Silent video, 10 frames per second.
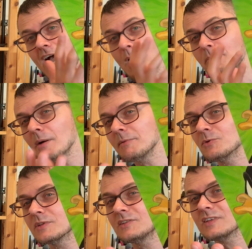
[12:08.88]
probably
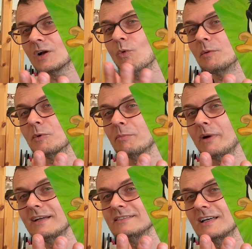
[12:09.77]
do at least like one more
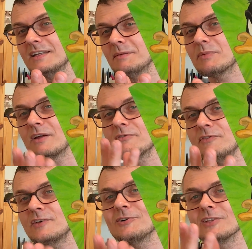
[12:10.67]
pass on it. But I
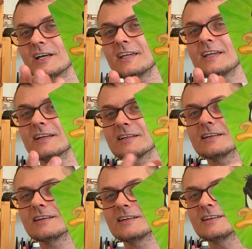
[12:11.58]
feel like
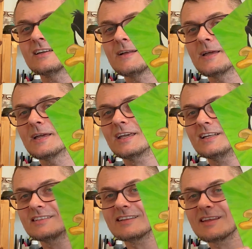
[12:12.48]

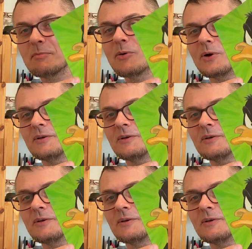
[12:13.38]
it's at that point,